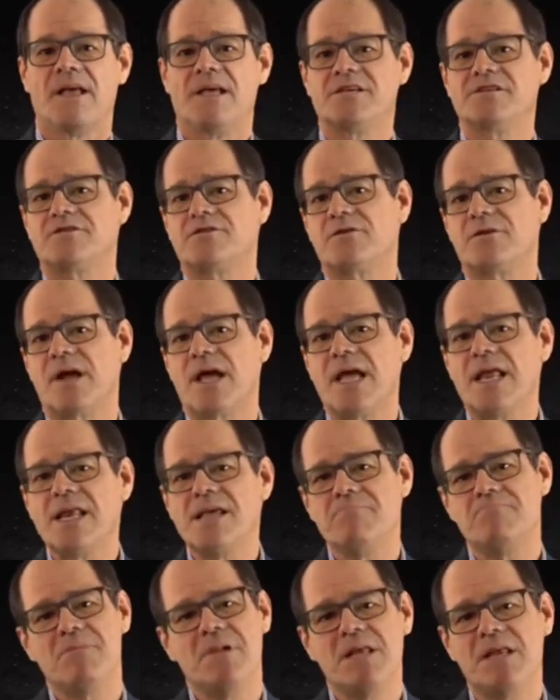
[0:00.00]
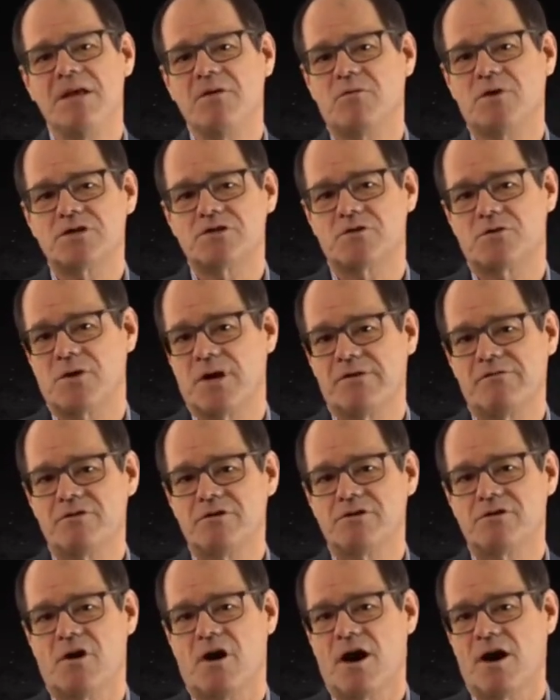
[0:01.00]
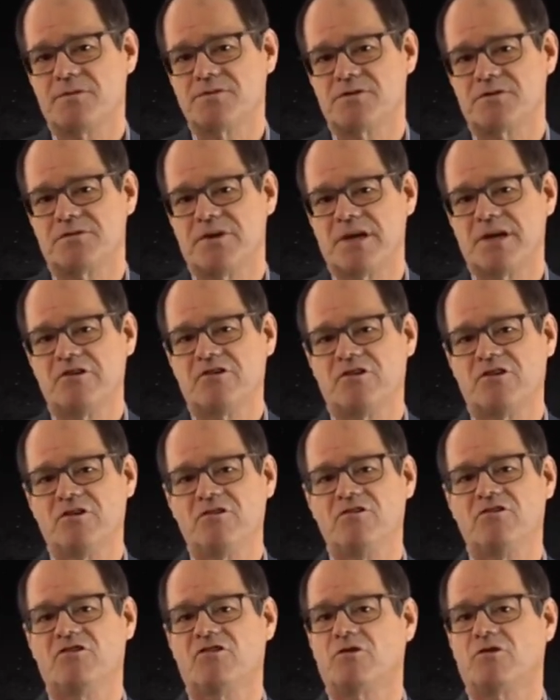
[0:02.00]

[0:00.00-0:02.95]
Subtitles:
Is there any meaning whatsoever to observations